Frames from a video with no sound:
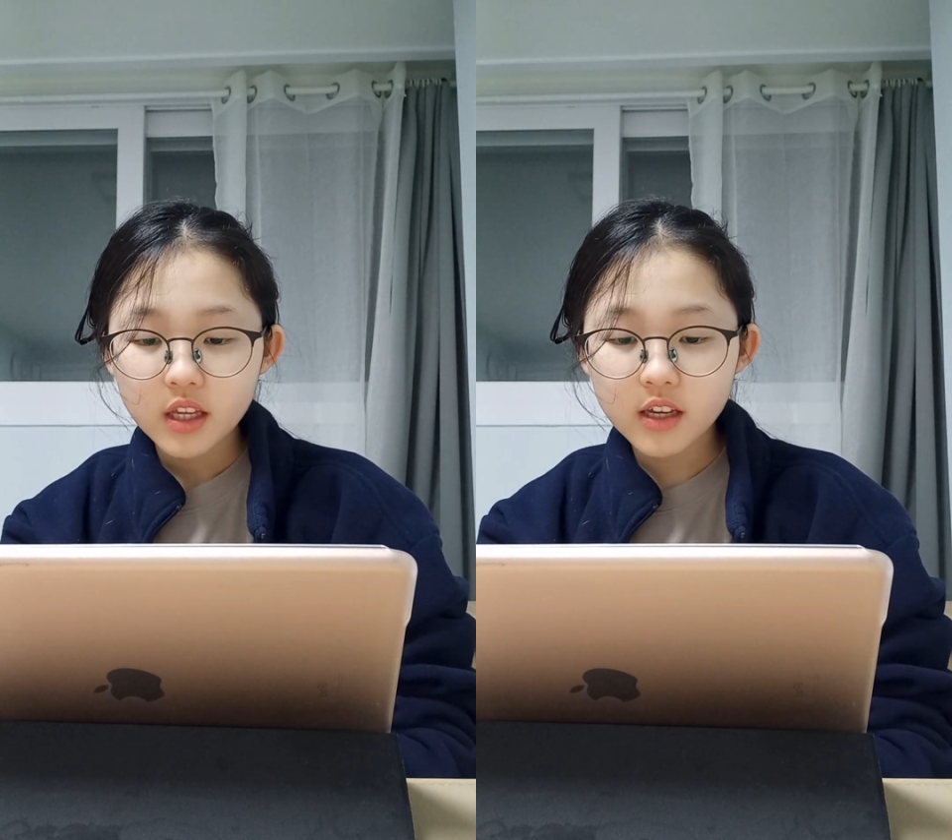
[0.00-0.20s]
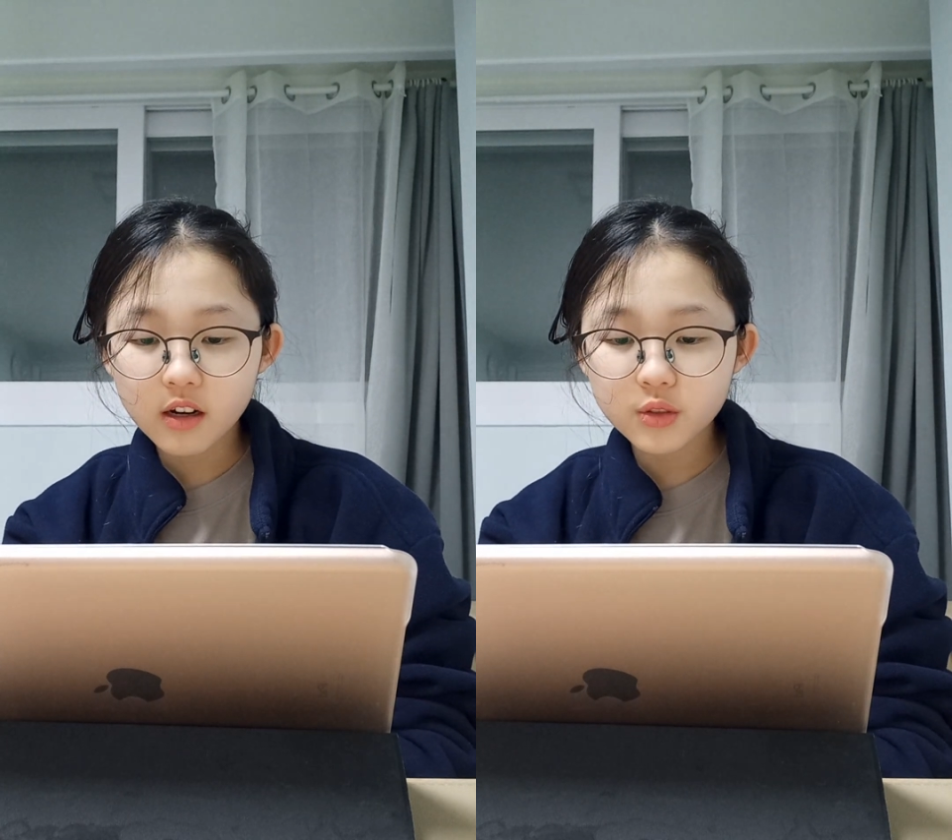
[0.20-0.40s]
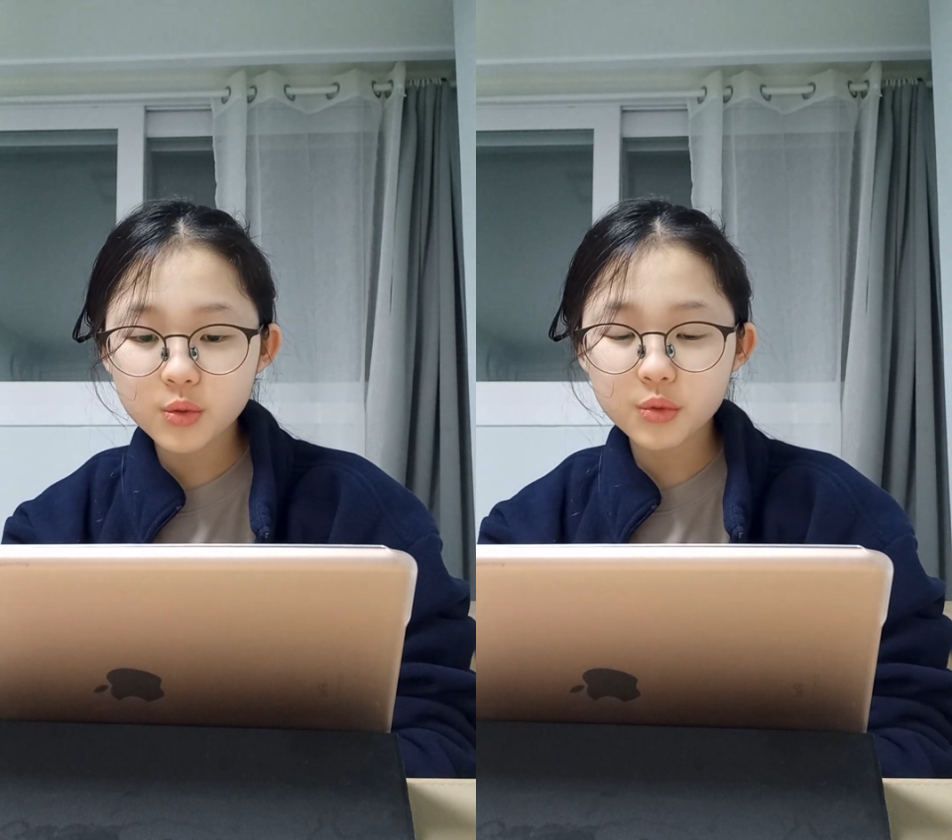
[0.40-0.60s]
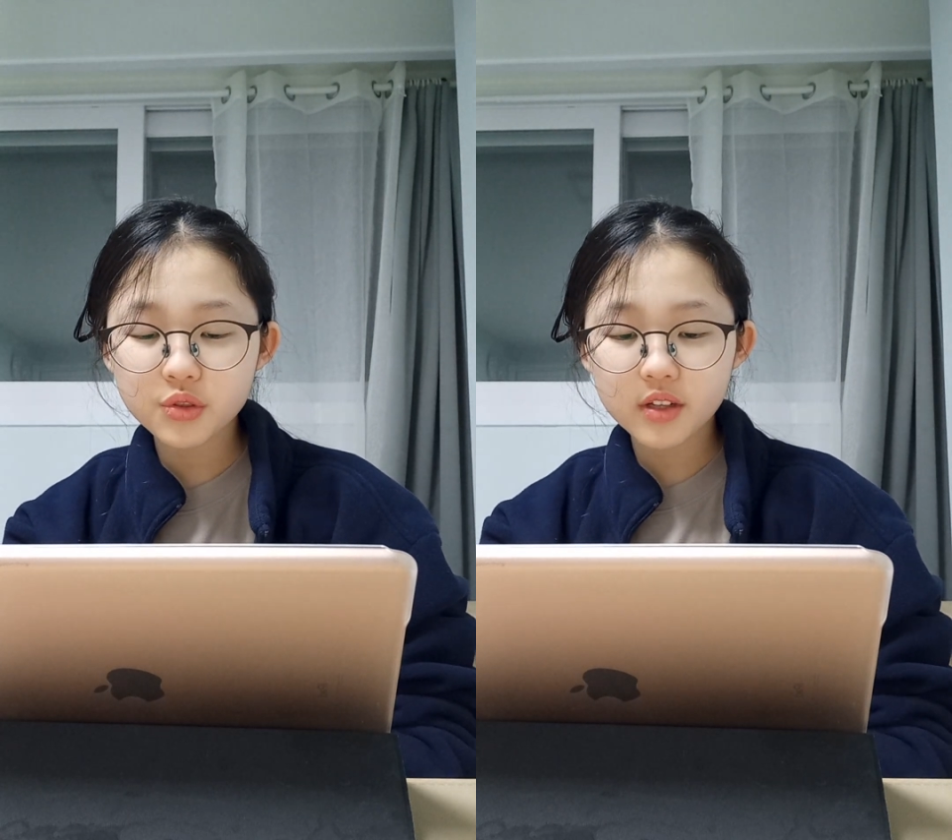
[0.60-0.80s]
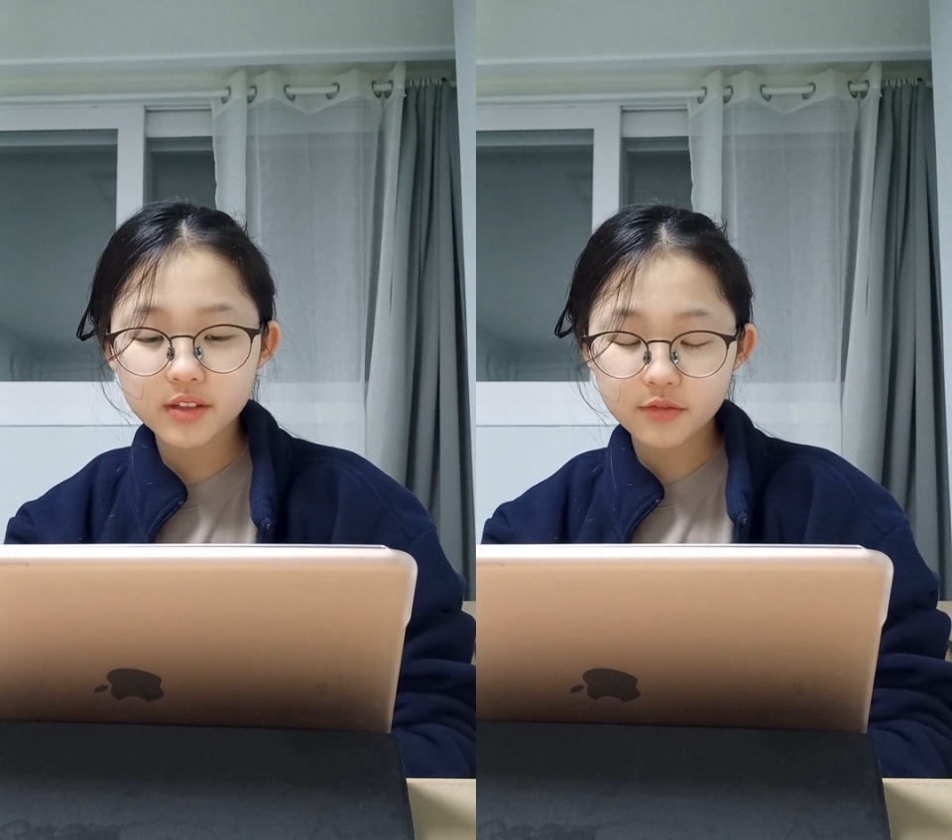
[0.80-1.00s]
Young George
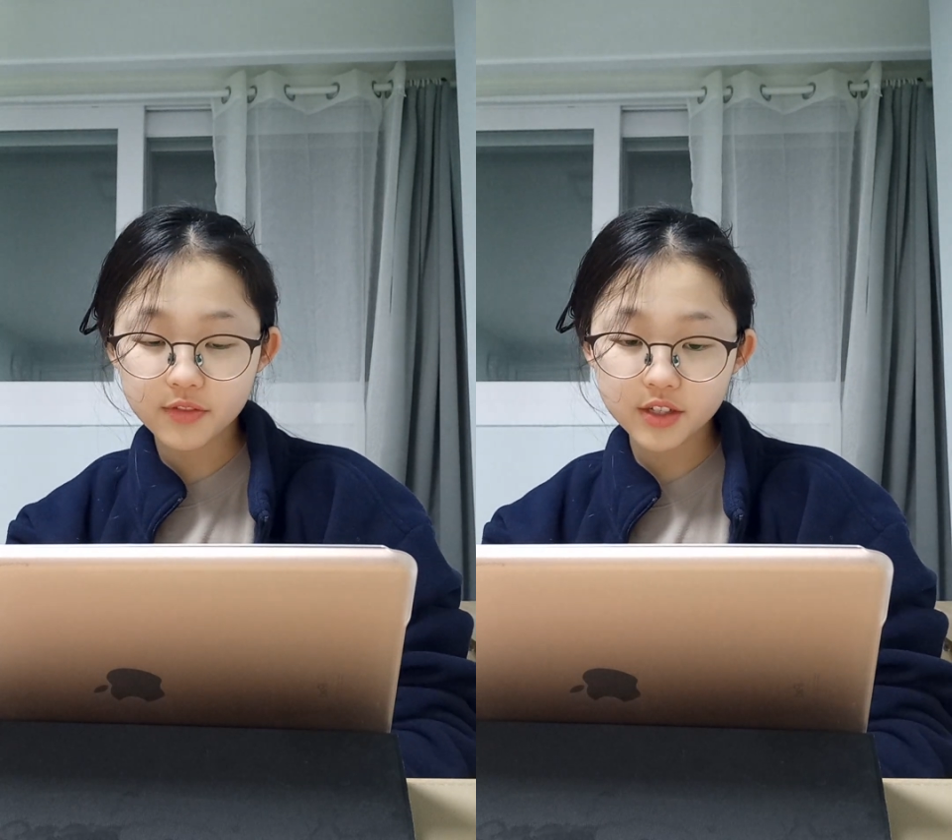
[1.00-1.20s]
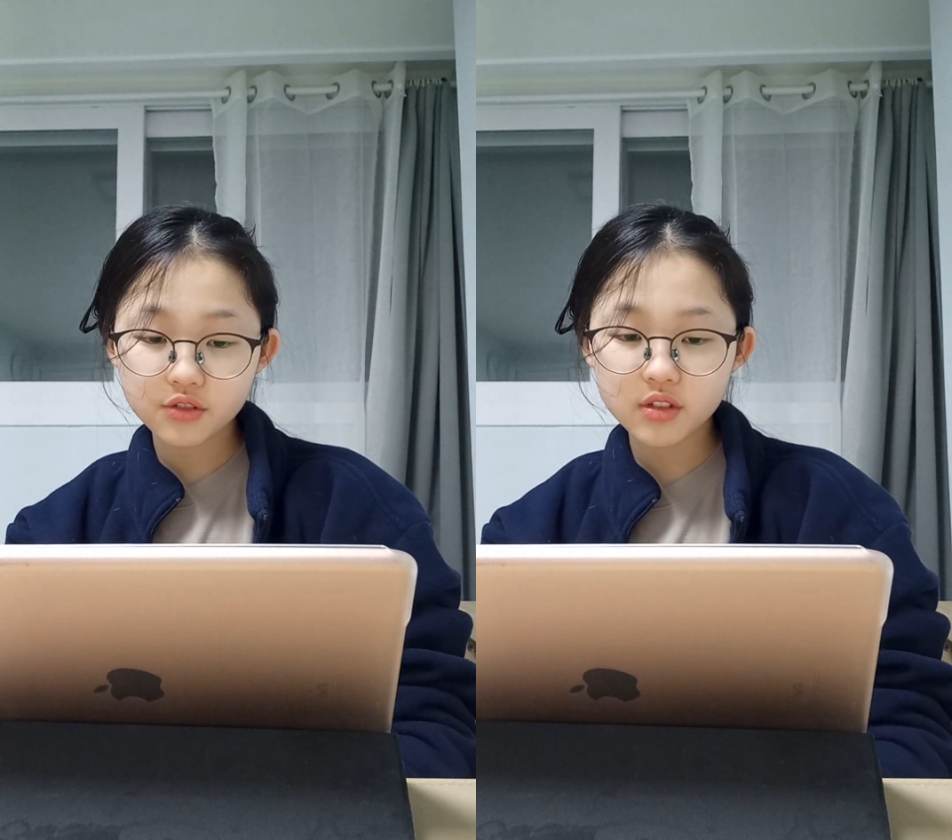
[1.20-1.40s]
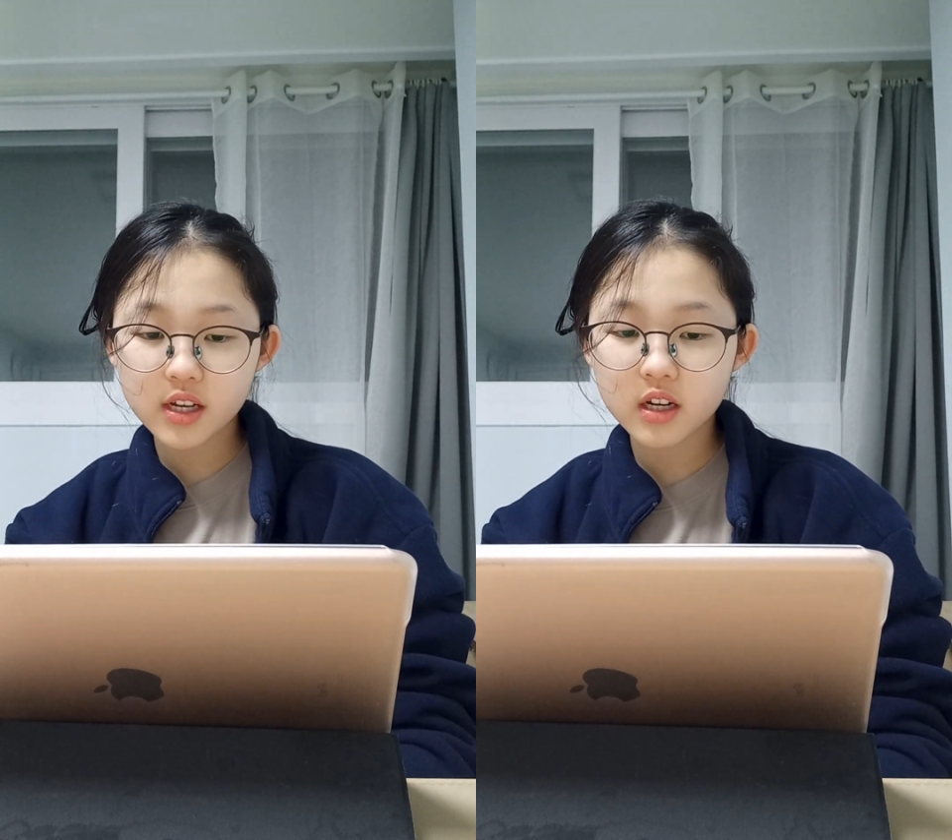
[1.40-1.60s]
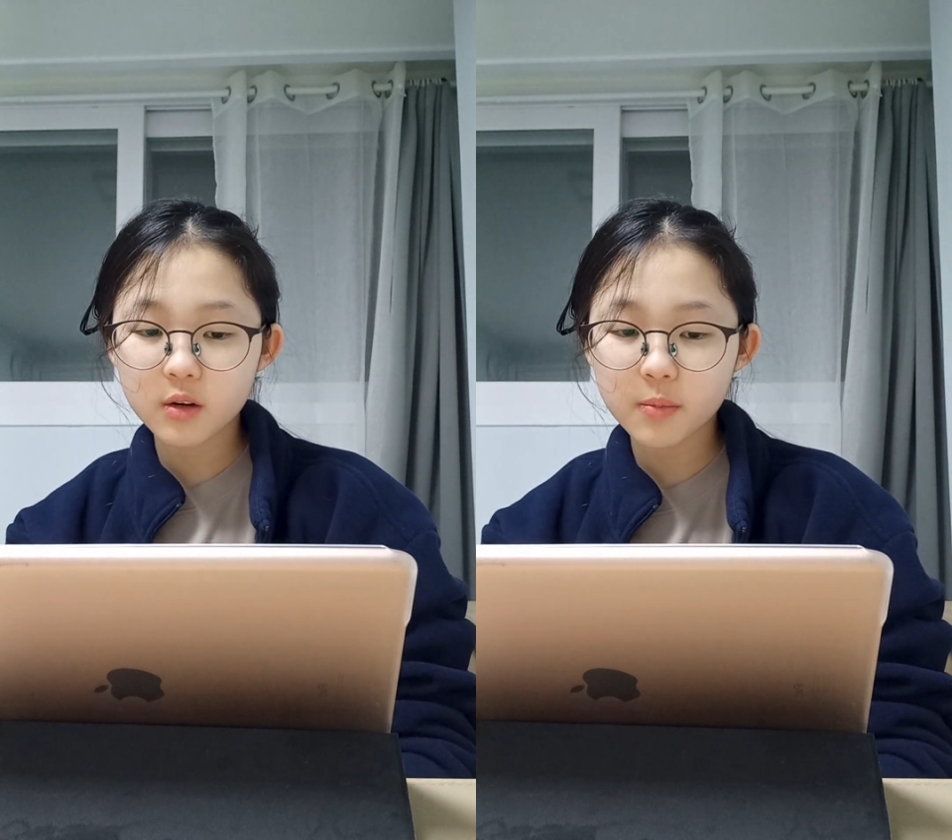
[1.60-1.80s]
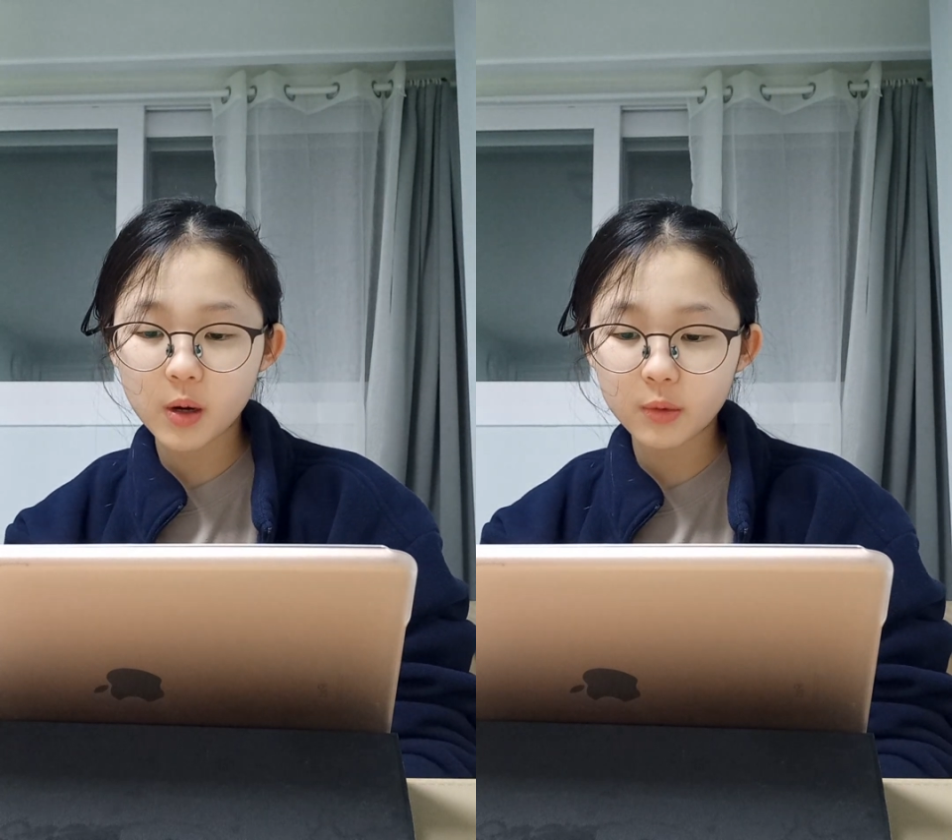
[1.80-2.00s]
liked to fish and go
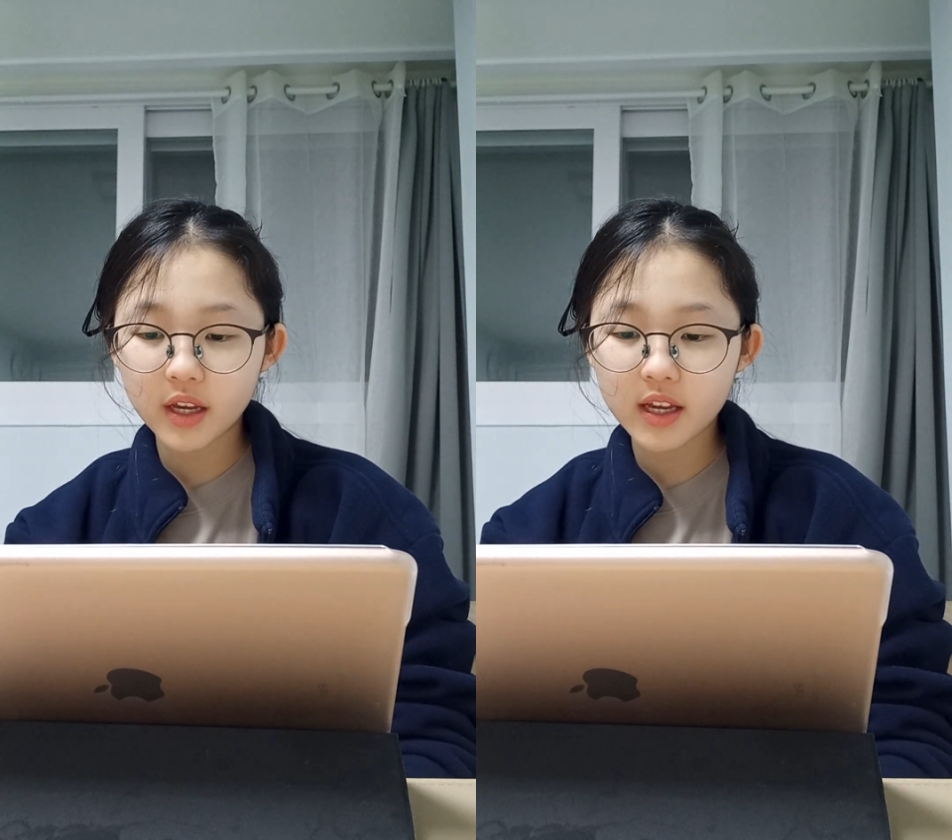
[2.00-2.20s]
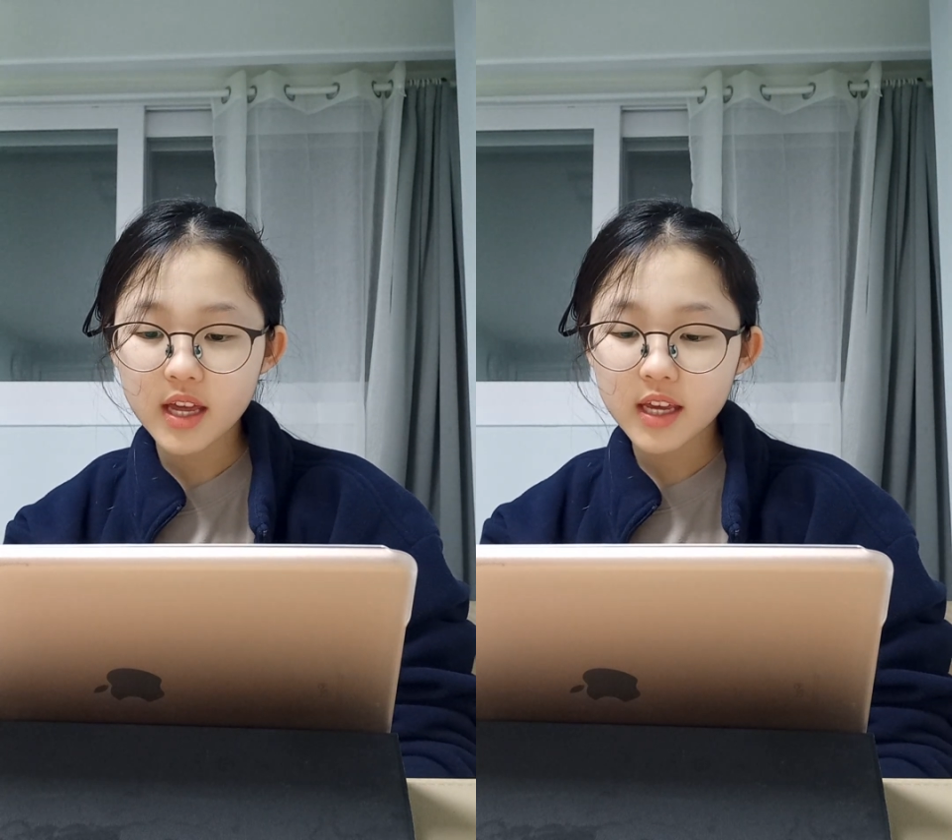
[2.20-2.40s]
boating.